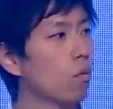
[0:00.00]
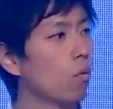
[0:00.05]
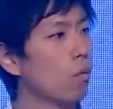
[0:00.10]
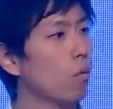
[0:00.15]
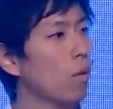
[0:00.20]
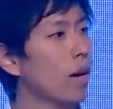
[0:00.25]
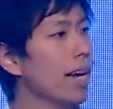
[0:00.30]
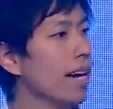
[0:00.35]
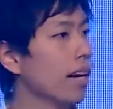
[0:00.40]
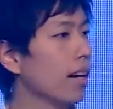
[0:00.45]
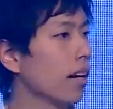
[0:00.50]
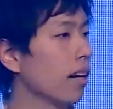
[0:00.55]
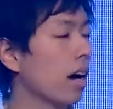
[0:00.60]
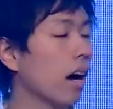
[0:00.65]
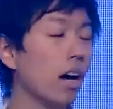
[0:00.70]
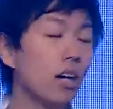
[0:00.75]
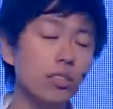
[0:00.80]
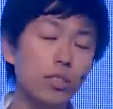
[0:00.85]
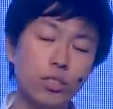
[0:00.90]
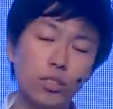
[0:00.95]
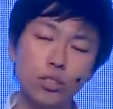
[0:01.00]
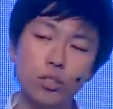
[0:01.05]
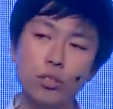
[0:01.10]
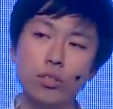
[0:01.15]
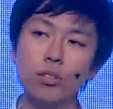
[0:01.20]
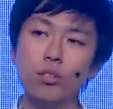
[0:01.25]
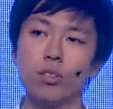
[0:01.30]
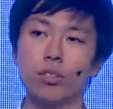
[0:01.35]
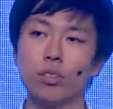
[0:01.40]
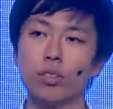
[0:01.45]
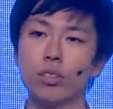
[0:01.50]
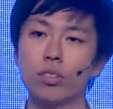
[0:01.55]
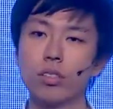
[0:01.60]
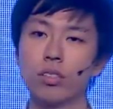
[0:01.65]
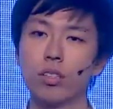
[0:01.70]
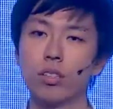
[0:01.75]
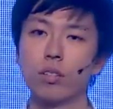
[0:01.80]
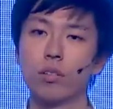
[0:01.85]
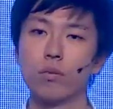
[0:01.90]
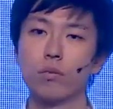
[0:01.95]
we are unsure
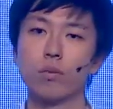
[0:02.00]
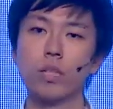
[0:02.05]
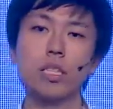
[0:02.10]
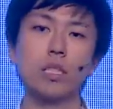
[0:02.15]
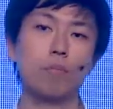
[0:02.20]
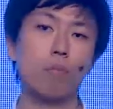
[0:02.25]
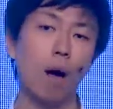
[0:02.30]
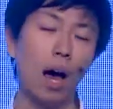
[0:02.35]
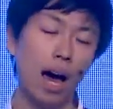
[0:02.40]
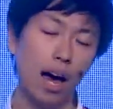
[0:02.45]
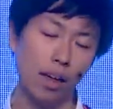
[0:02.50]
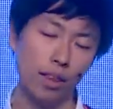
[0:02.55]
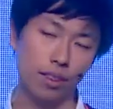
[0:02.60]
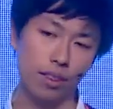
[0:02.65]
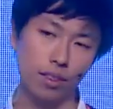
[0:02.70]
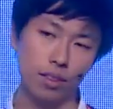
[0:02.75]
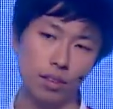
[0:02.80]
which path